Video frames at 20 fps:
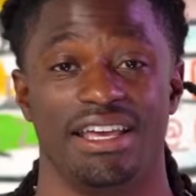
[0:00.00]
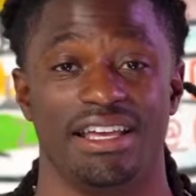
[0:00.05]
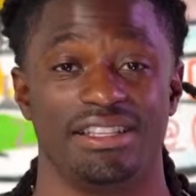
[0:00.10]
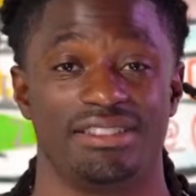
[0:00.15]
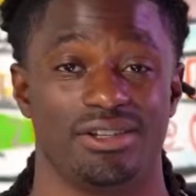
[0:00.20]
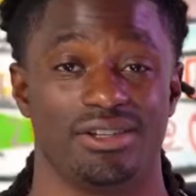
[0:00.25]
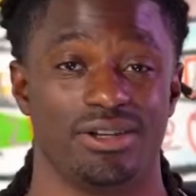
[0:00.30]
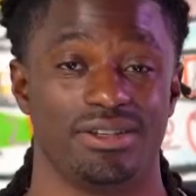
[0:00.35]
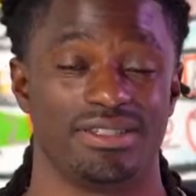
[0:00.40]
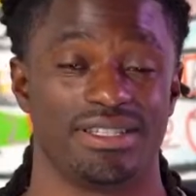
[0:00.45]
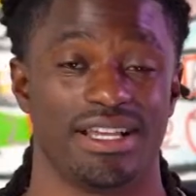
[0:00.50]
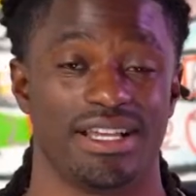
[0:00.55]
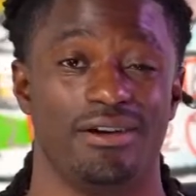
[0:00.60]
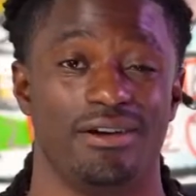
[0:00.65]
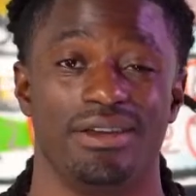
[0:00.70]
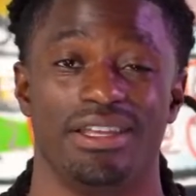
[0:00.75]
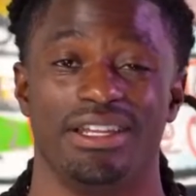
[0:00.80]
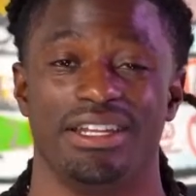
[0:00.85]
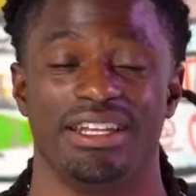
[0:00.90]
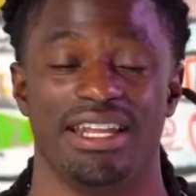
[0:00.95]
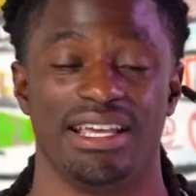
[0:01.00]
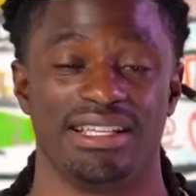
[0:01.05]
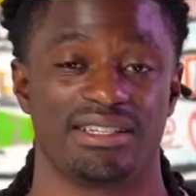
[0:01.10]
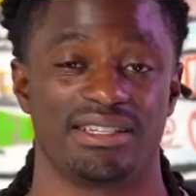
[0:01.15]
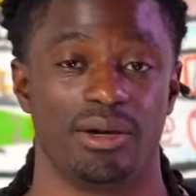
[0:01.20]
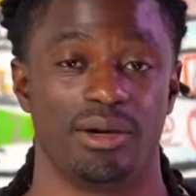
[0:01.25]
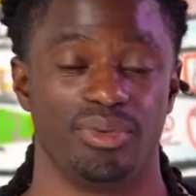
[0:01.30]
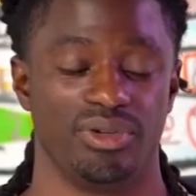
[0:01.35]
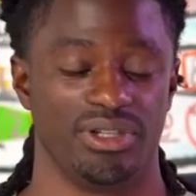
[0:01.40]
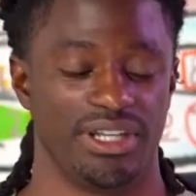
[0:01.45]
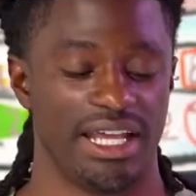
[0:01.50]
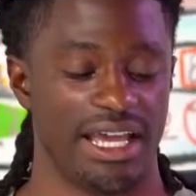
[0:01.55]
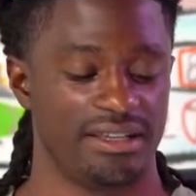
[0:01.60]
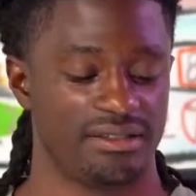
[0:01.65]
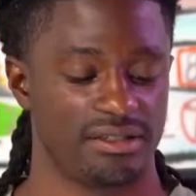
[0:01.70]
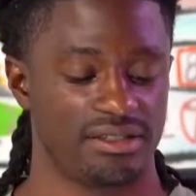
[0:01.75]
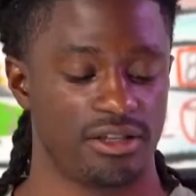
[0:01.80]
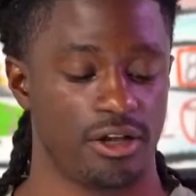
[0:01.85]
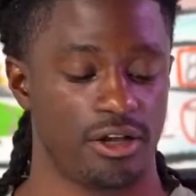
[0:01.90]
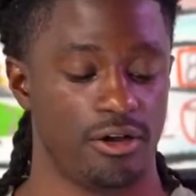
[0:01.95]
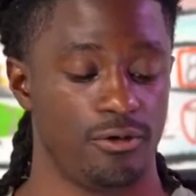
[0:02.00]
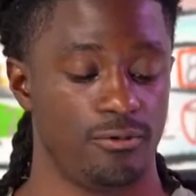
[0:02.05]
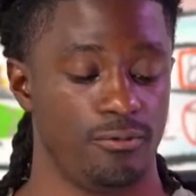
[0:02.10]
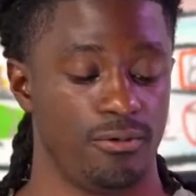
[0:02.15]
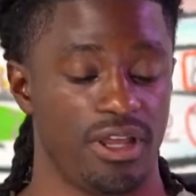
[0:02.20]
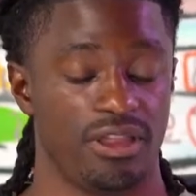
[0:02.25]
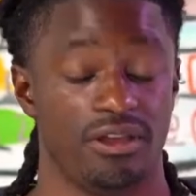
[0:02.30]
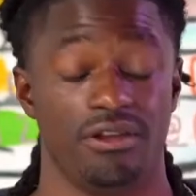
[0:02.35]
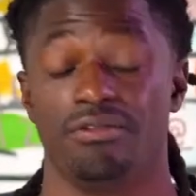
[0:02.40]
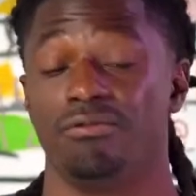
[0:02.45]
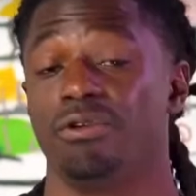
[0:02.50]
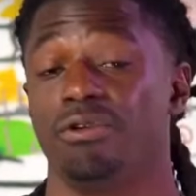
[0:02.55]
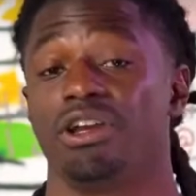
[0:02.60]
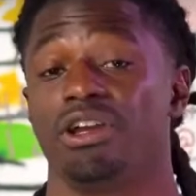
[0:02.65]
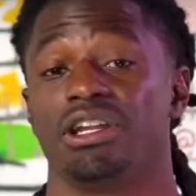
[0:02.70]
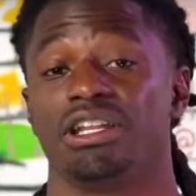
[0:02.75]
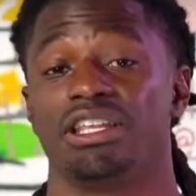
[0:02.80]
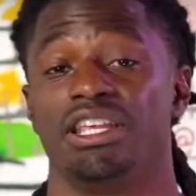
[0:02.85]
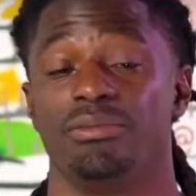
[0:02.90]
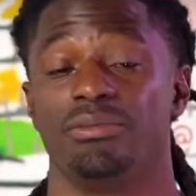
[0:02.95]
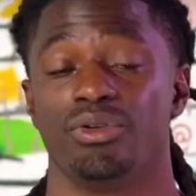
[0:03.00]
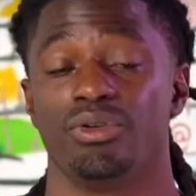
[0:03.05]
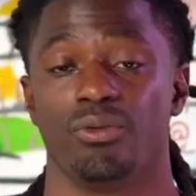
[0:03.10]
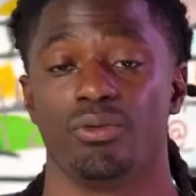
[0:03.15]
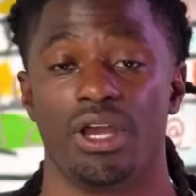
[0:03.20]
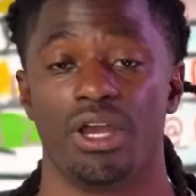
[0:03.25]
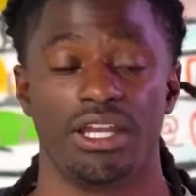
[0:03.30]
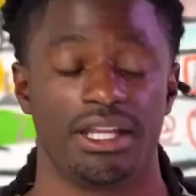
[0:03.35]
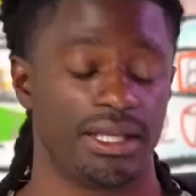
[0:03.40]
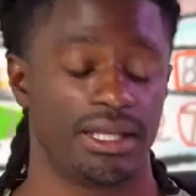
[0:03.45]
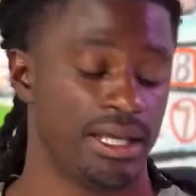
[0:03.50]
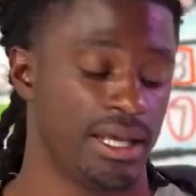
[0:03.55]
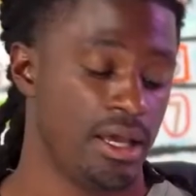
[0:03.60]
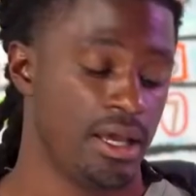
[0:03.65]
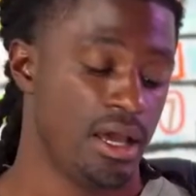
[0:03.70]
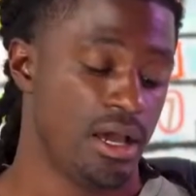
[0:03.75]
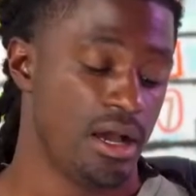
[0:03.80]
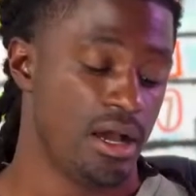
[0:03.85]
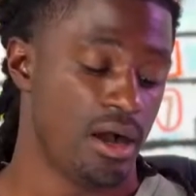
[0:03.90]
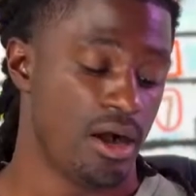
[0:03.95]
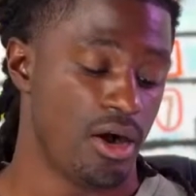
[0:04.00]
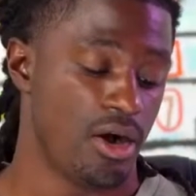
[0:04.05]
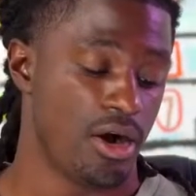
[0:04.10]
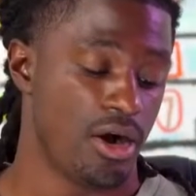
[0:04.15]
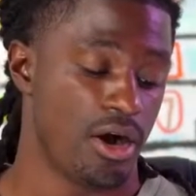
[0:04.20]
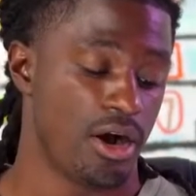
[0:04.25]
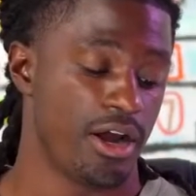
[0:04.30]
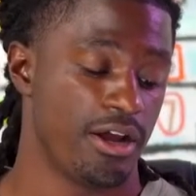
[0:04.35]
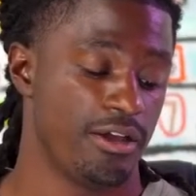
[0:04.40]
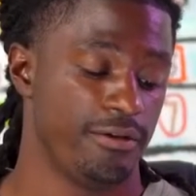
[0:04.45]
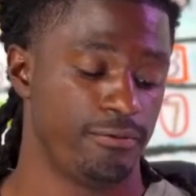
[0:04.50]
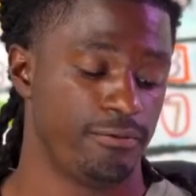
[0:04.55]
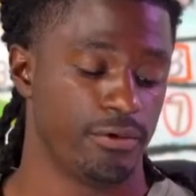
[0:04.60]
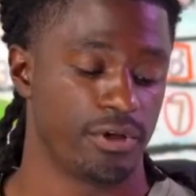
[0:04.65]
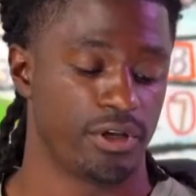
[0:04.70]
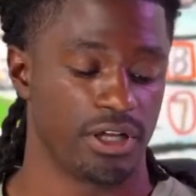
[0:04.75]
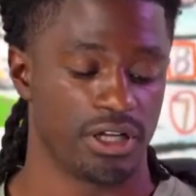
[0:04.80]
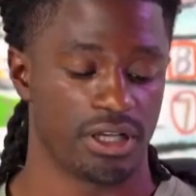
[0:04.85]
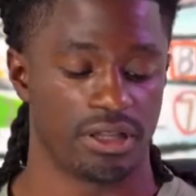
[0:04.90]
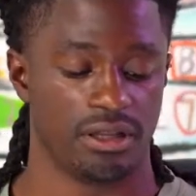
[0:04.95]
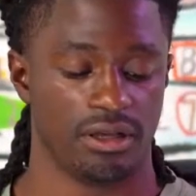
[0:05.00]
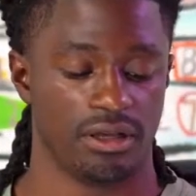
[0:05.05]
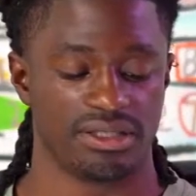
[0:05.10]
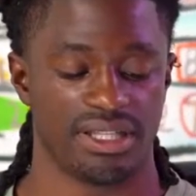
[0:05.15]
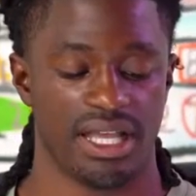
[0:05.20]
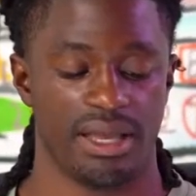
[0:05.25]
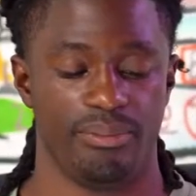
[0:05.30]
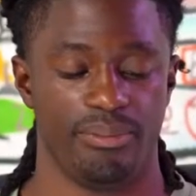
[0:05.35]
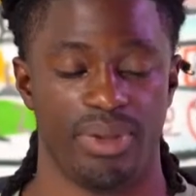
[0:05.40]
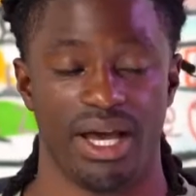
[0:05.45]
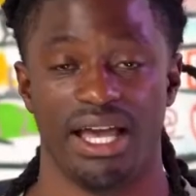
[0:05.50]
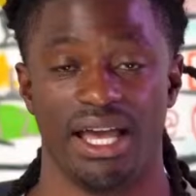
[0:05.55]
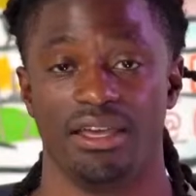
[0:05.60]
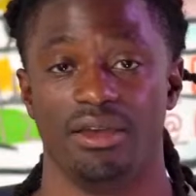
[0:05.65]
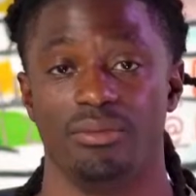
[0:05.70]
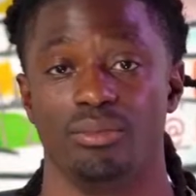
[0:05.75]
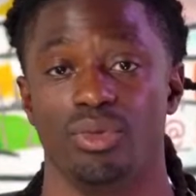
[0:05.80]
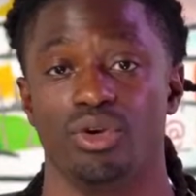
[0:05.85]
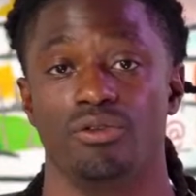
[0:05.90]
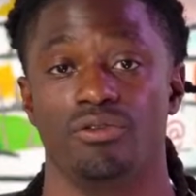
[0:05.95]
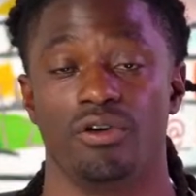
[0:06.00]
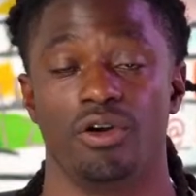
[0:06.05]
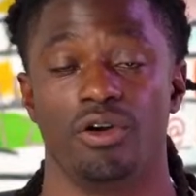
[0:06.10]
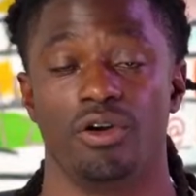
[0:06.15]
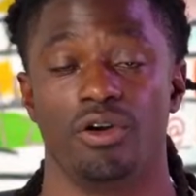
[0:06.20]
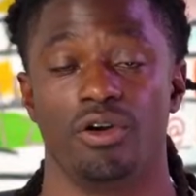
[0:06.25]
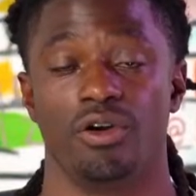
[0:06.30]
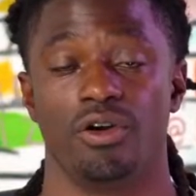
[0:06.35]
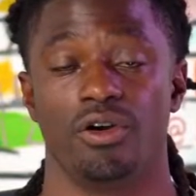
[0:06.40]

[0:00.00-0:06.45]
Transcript: how that turns out in the next couple of days or so, whether if we're going to keep it running or if we're going to close that bot and move.